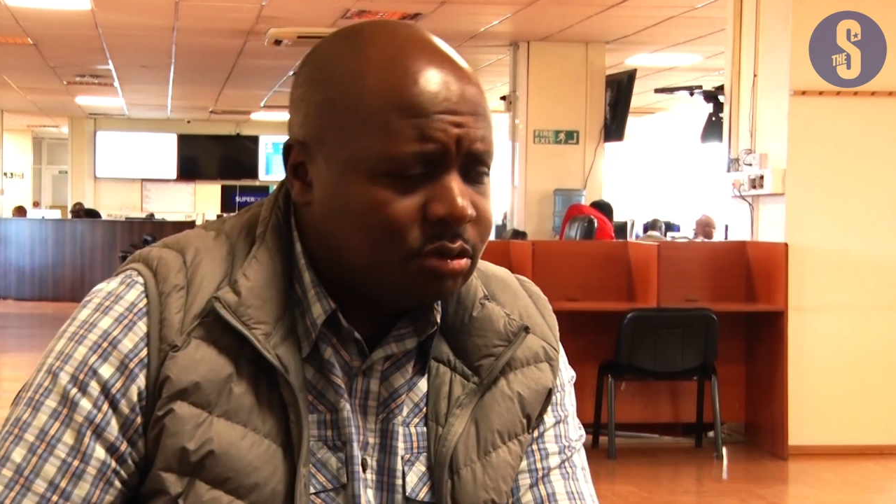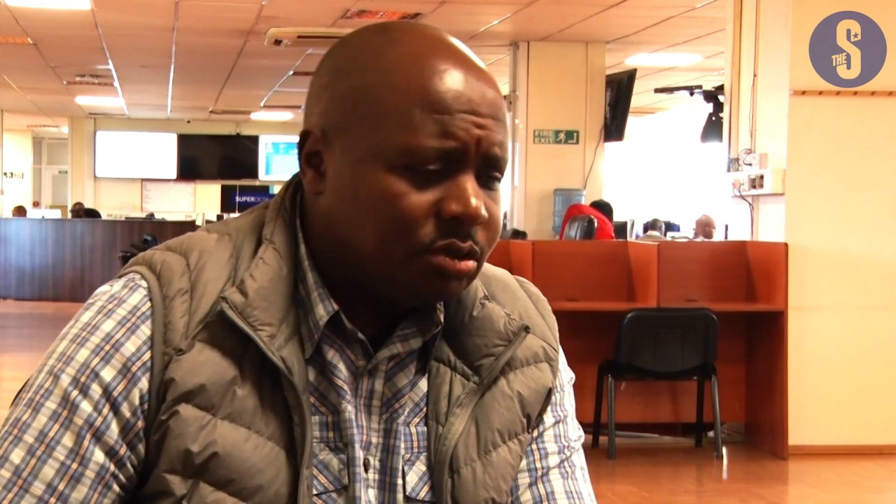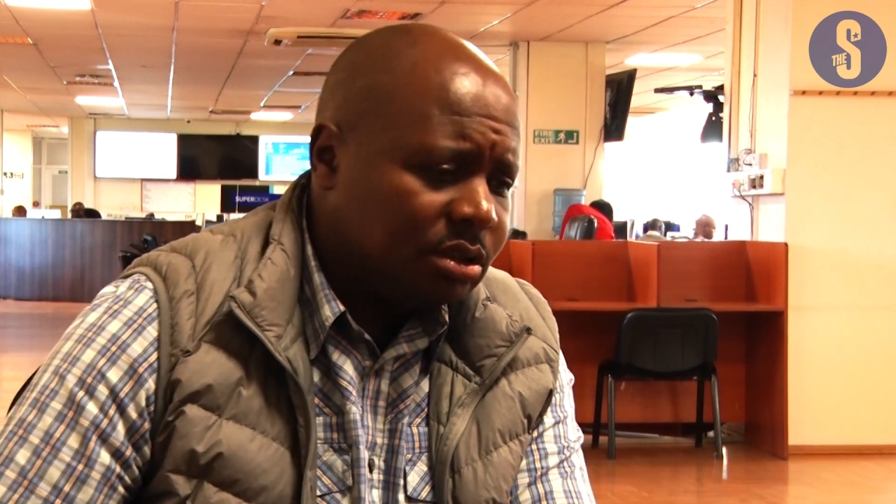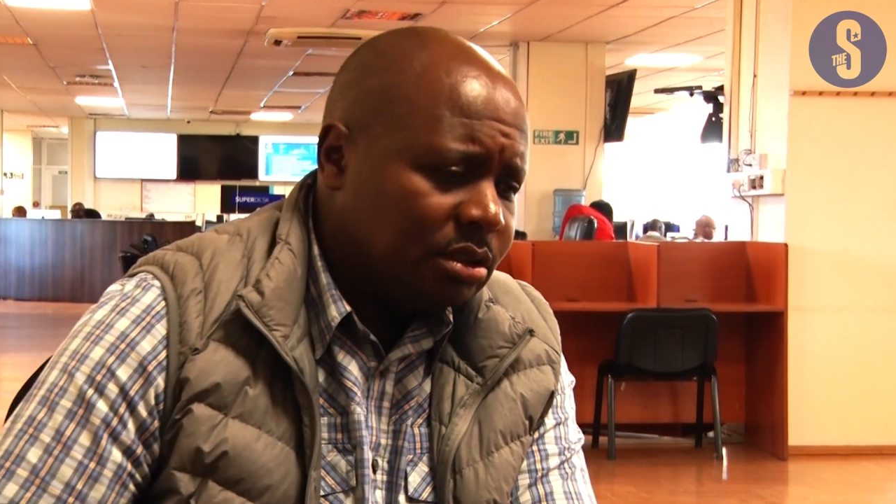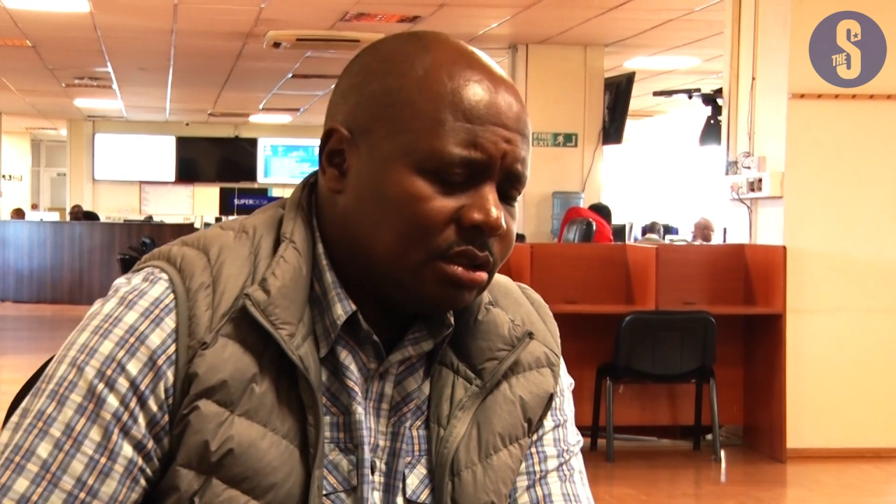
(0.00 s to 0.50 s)

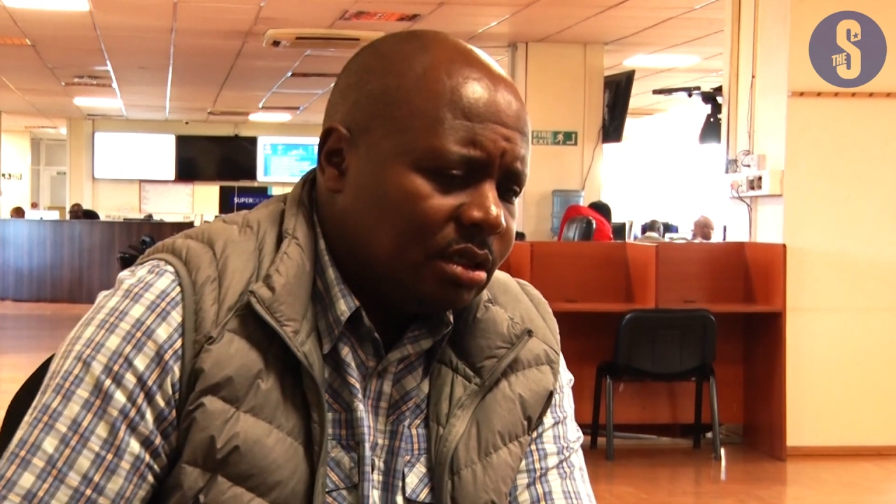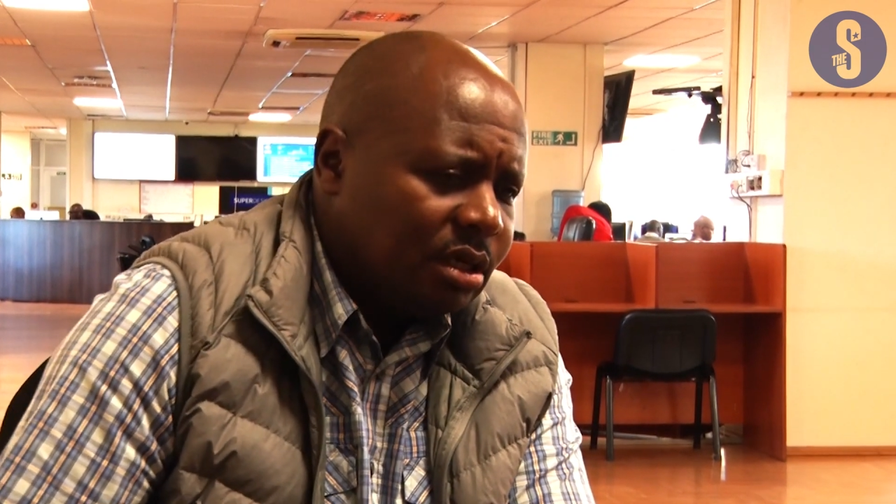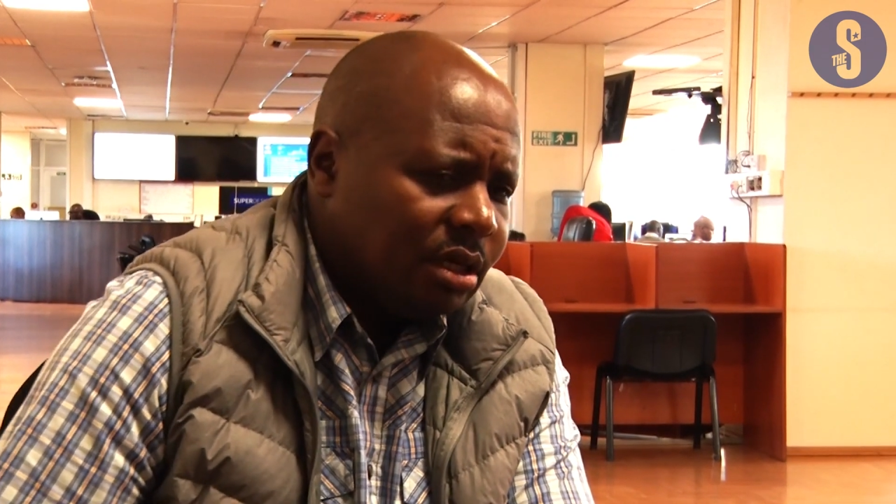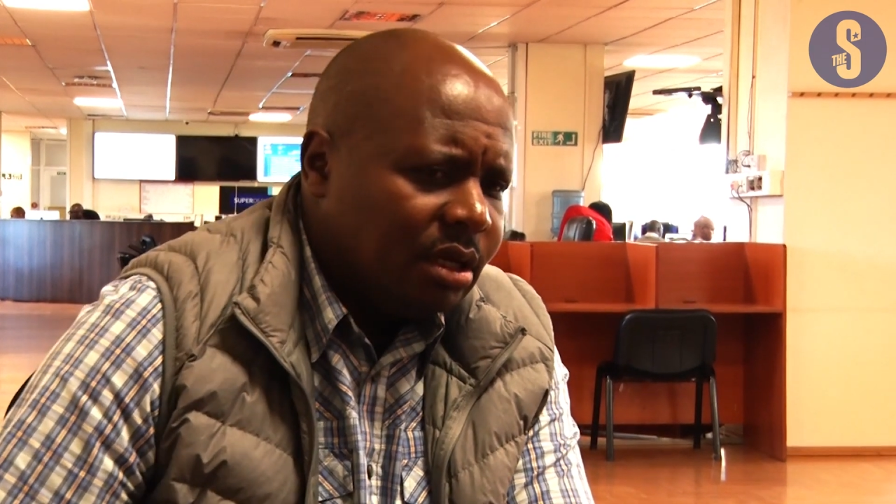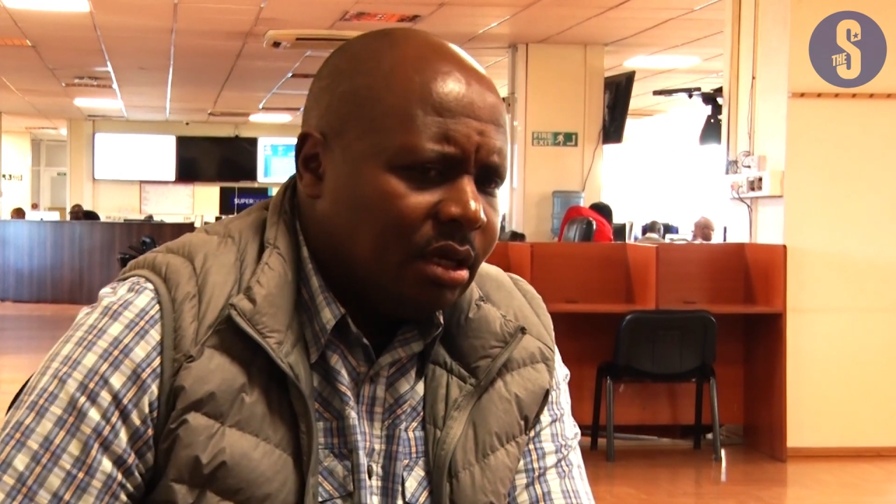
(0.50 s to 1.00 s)

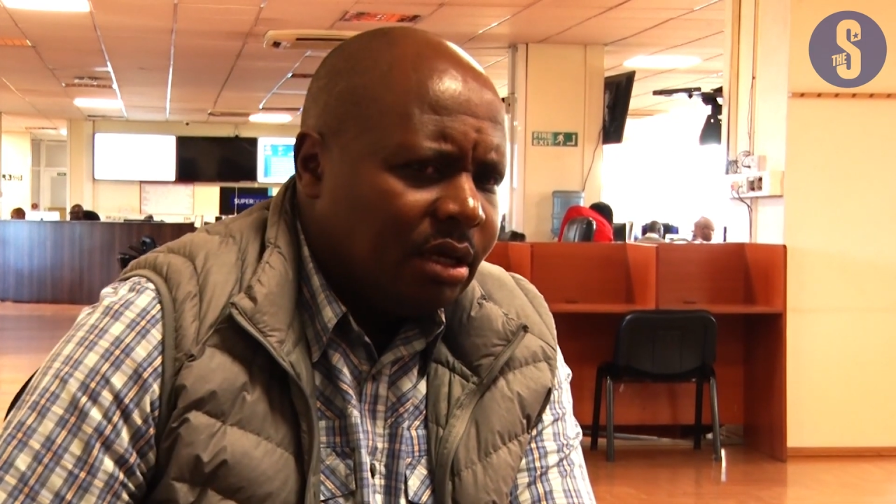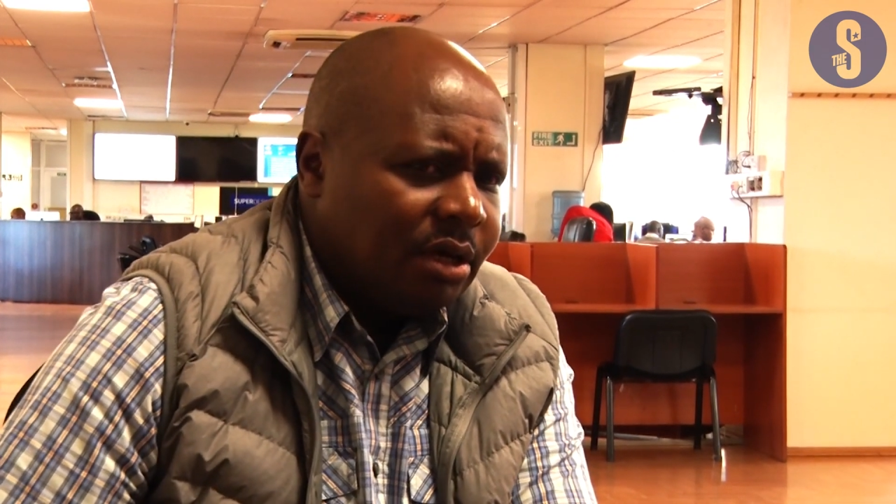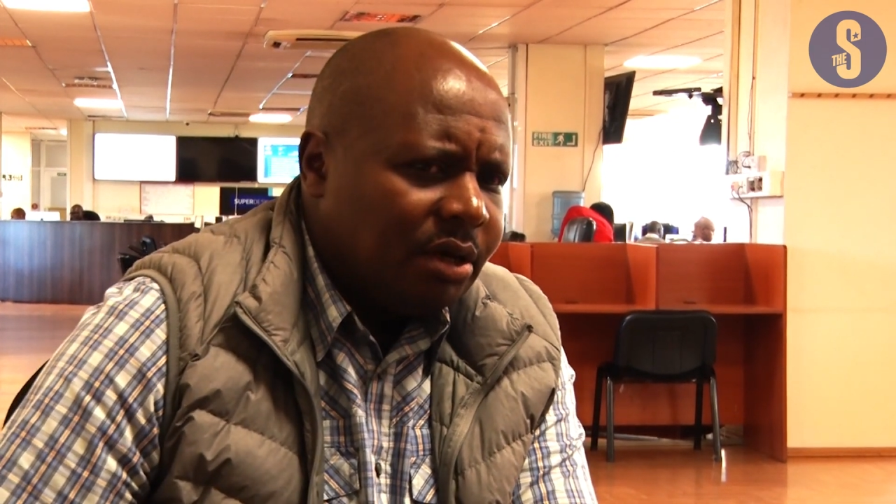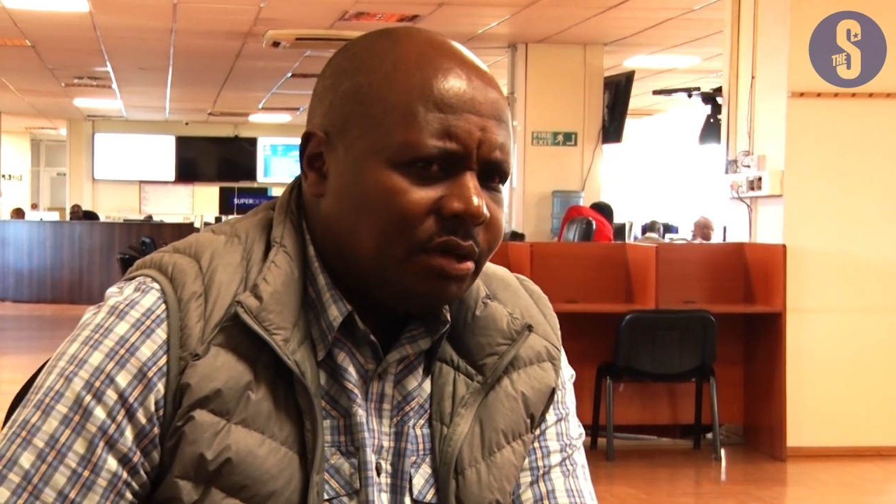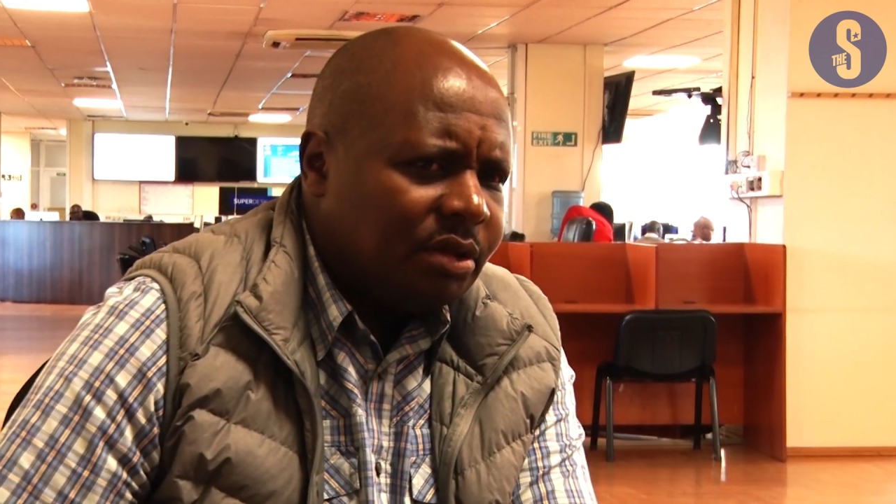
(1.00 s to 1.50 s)

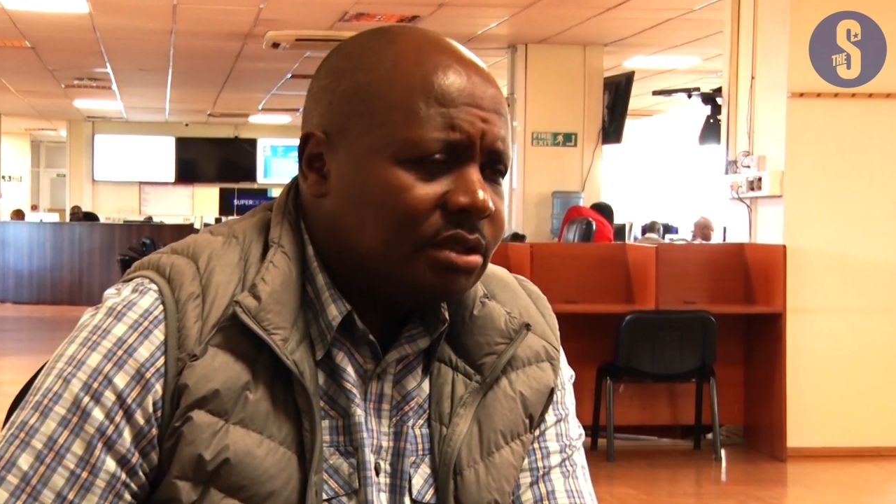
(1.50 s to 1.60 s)
DusitD2.